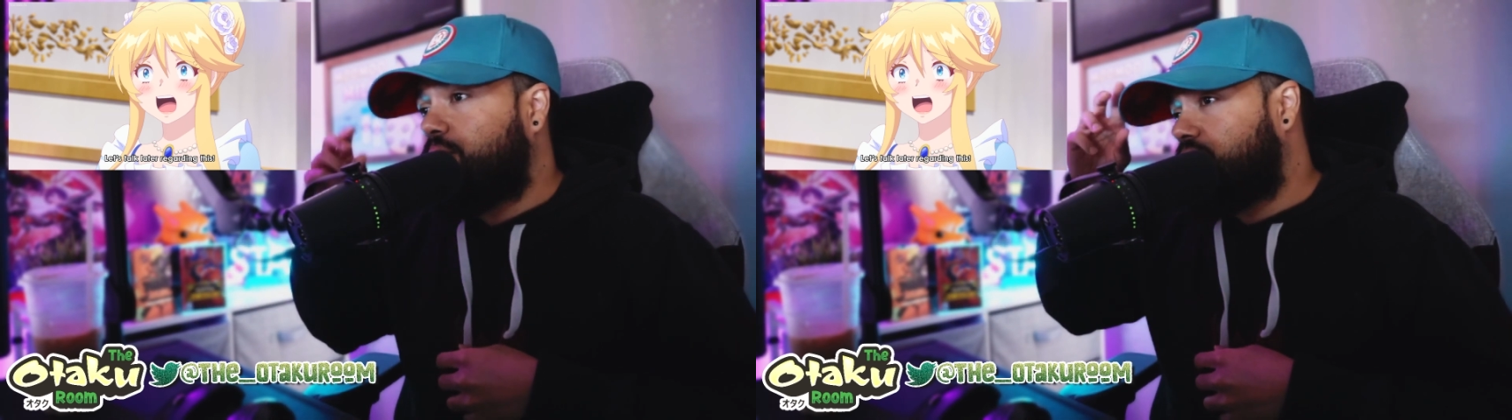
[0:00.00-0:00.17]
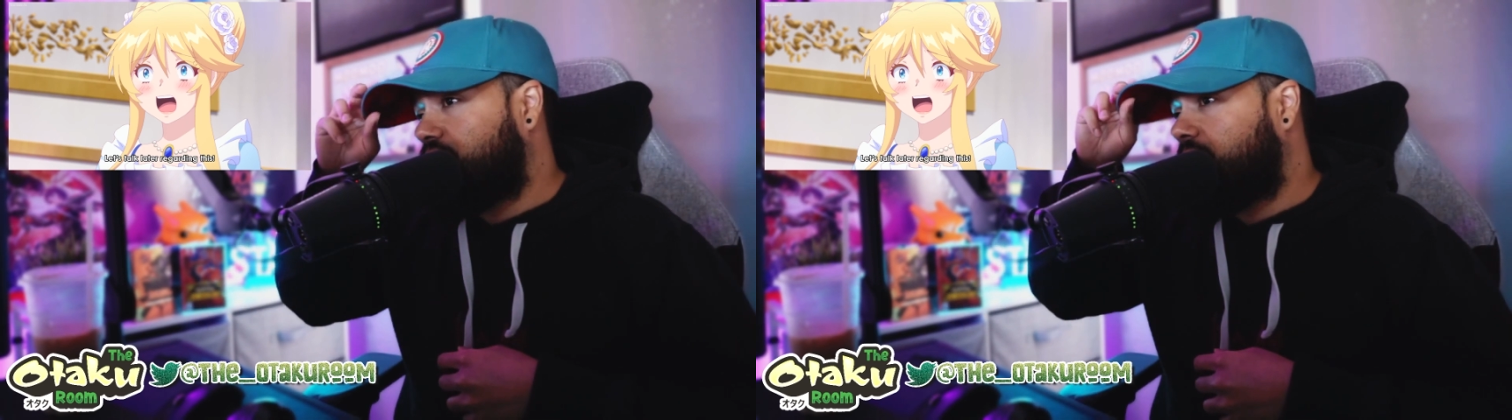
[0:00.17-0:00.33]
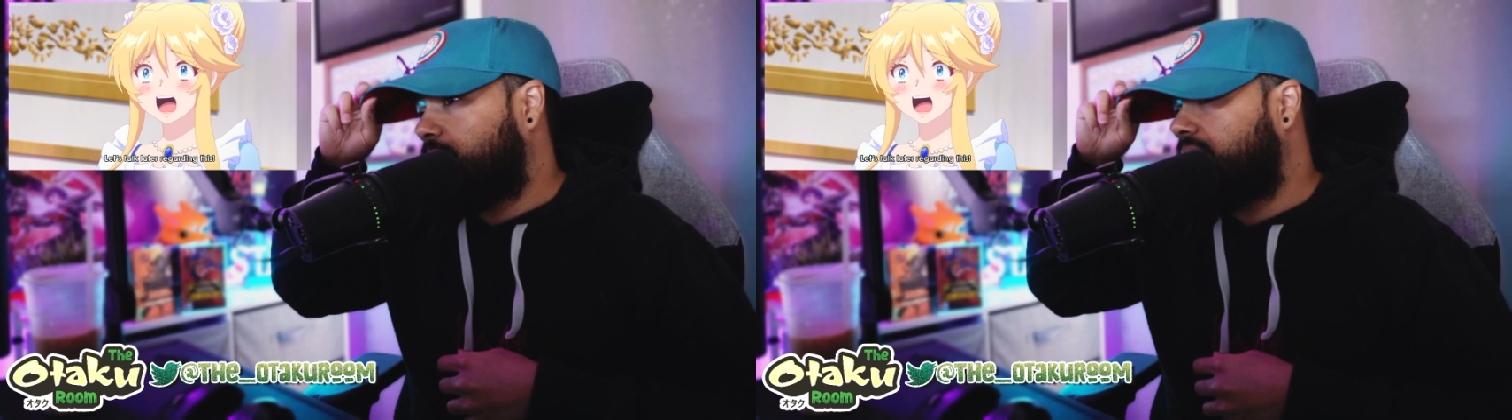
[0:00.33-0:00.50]
which
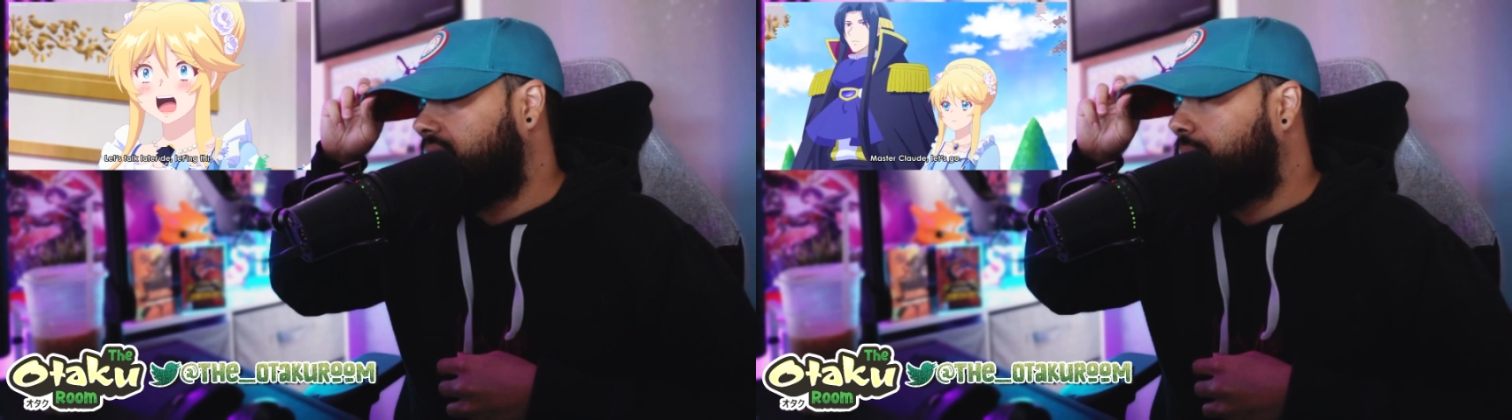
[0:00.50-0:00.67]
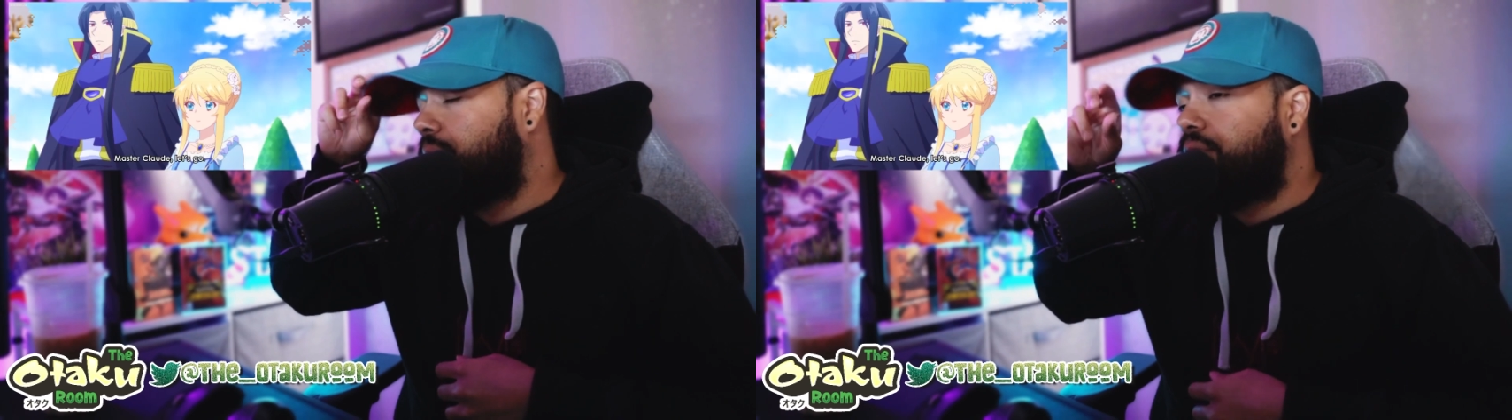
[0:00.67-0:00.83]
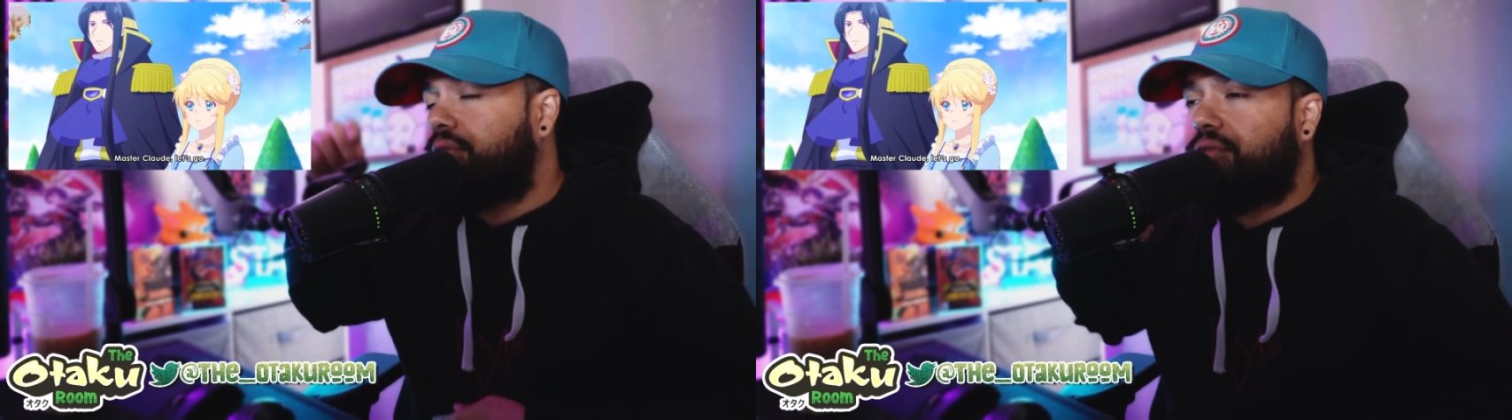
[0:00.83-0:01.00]
was a big
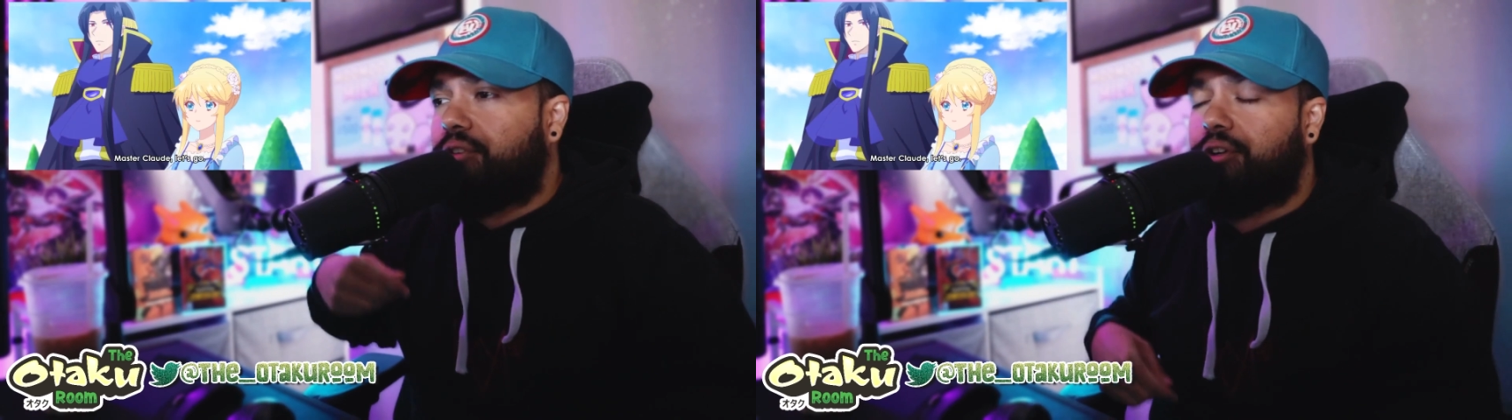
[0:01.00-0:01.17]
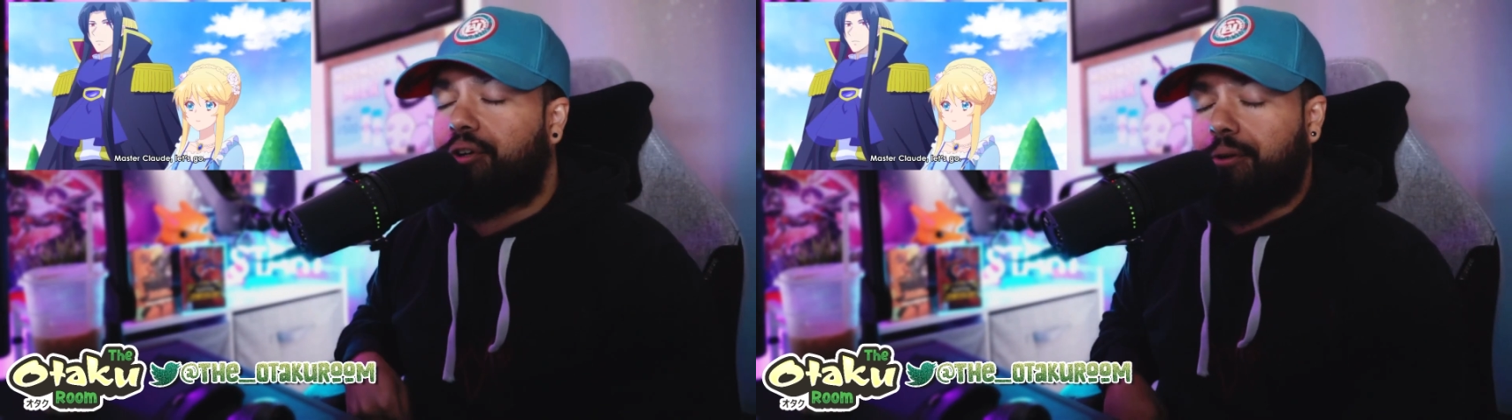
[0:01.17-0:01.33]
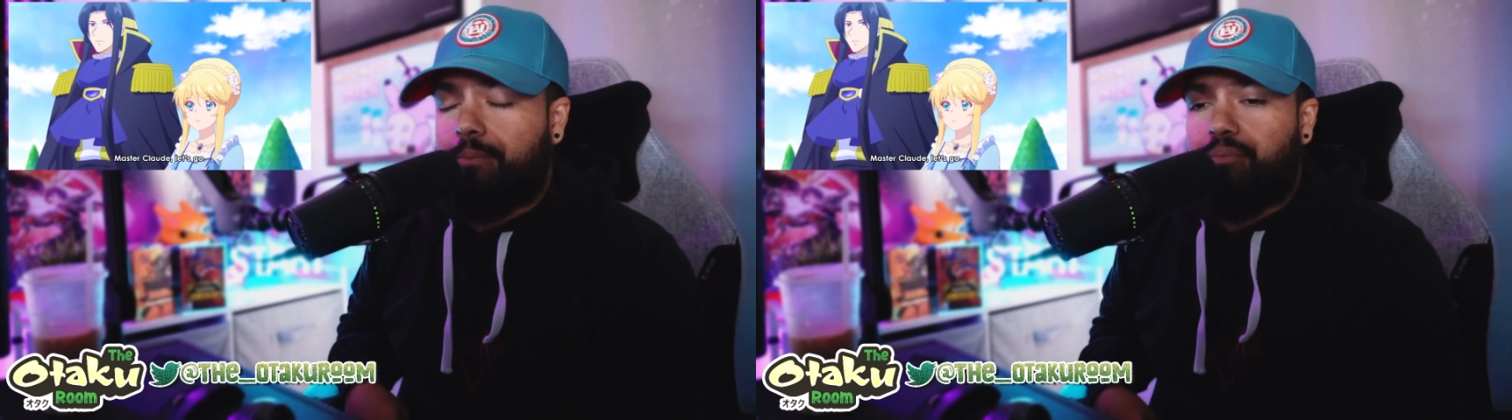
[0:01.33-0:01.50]
boon for
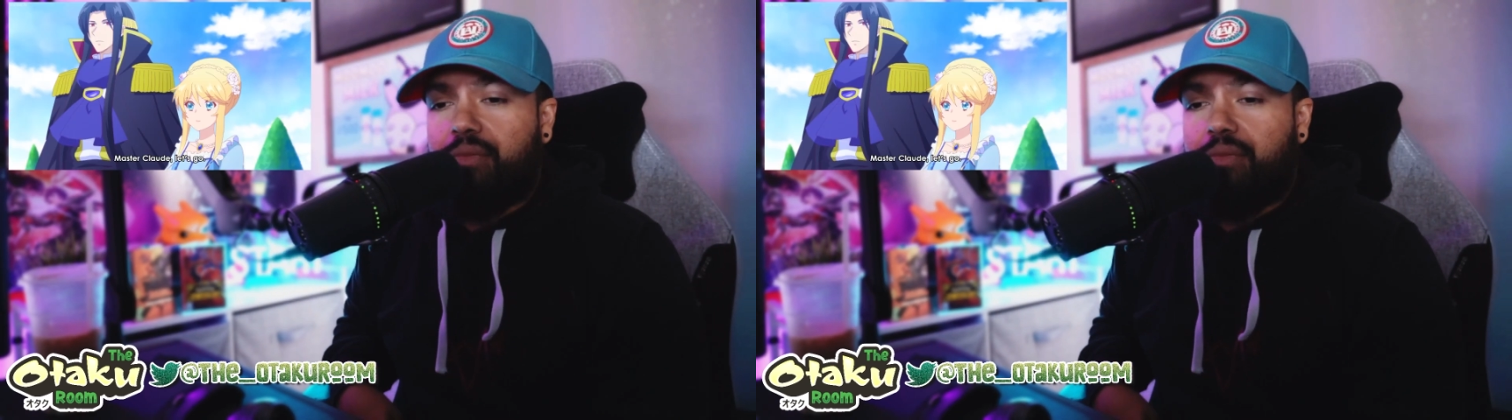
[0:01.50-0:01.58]
her.